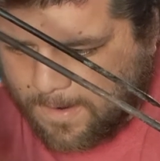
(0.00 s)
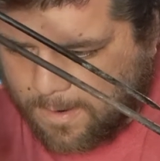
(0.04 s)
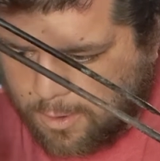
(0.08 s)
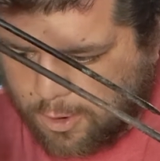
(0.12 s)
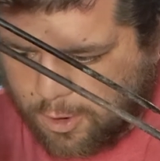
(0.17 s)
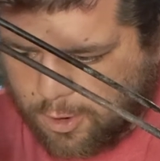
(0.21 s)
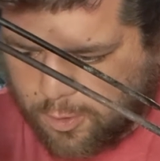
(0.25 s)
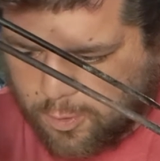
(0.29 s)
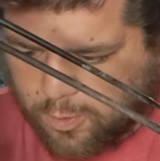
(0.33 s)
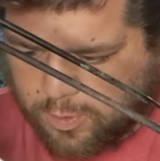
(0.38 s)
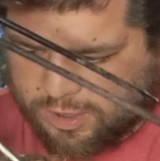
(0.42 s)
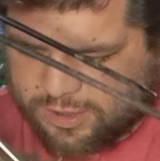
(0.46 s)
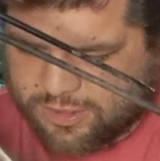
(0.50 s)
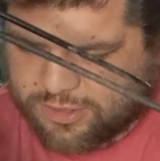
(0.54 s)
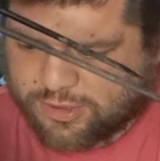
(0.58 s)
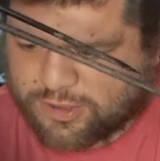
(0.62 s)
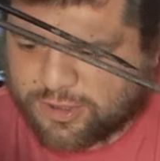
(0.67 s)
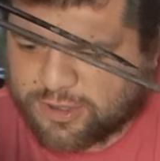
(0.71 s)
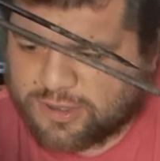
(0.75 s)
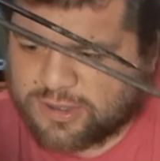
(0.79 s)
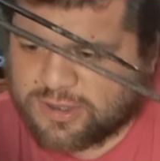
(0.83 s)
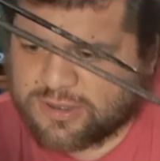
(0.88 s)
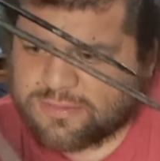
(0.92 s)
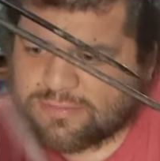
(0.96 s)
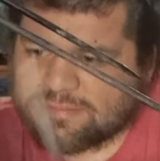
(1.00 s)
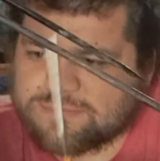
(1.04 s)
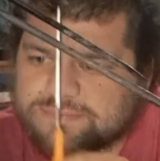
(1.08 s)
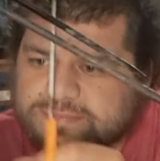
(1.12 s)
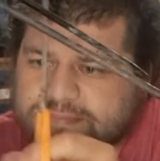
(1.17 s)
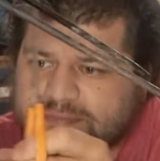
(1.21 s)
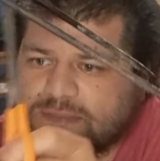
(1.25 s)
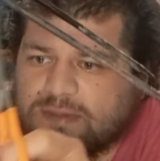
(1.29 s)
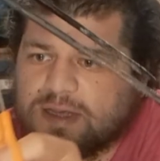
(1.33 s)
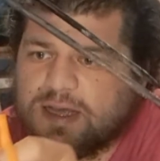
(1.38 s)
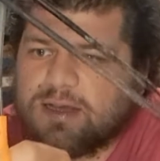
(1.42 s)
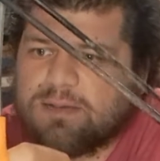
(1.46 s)
or withered,
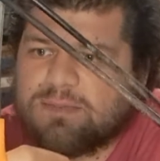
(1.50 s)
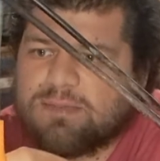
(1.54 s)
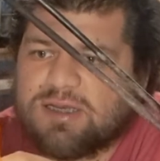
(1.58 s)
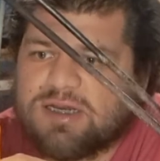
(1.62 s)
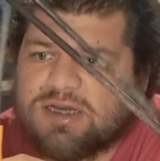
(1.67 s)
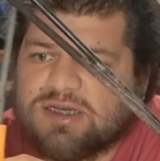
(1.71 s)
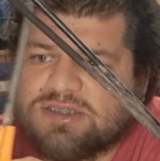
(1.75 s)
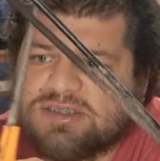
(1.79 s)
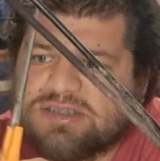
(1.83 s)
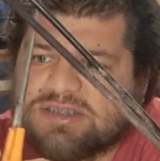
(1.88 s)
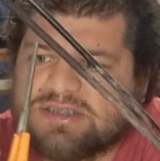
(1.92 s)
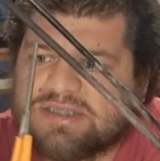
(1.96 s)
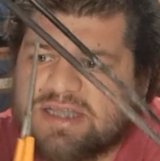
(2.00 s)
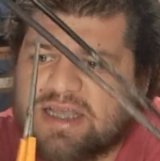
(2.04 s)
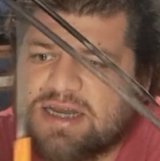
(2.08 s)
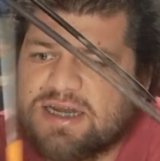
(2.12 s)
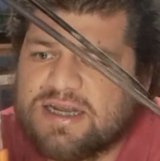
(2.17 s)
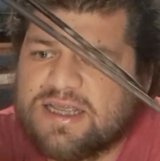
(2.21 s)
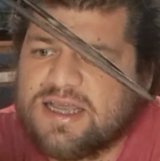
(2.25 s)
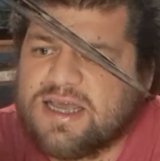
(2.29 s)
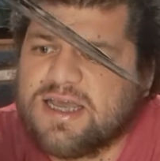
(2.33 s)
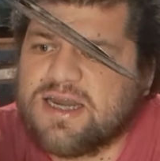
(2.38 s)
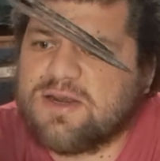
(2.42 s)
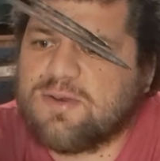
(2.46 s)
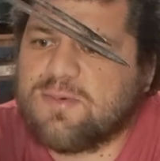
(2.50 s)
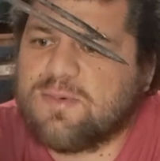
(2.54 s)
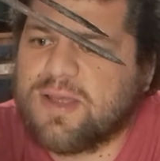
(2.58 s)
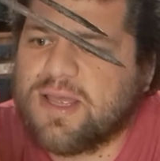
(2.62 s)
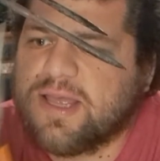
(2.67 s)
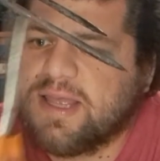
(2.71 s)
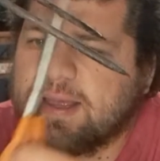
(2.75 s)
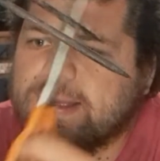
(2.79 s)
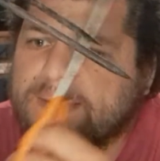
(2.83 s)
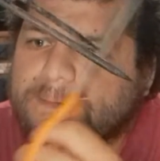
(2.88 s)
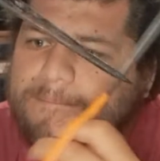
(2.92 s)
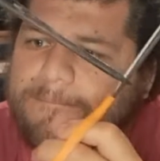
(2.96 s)
I'm gonna just kind of cut
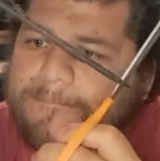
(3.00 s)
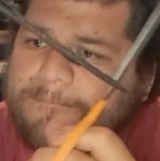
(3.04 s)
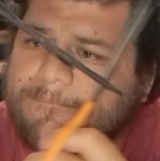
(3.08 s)
away.